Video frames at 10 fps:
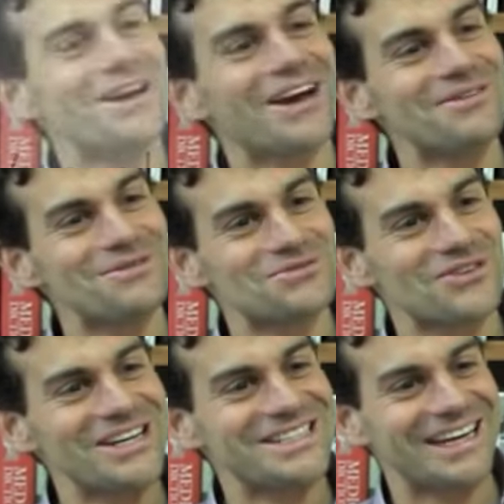you know, when I was
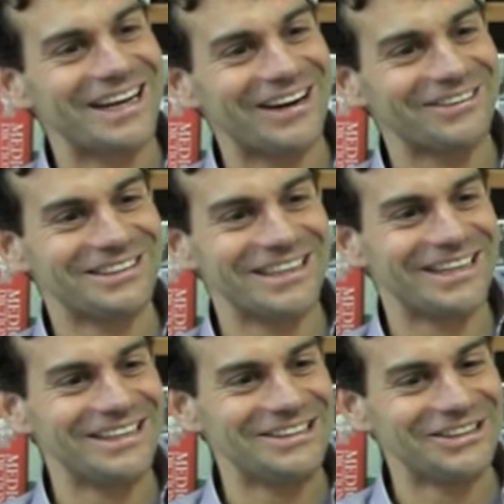writing it, I was
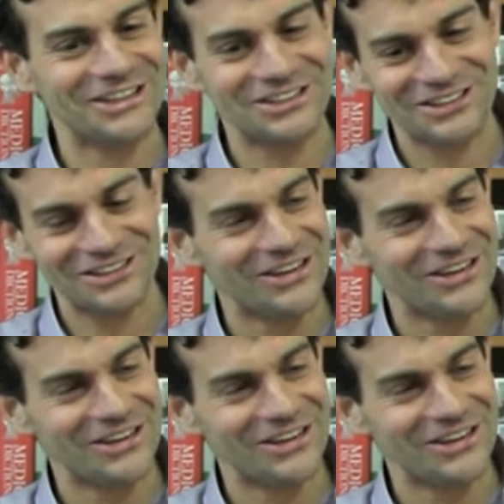thinking, gosh,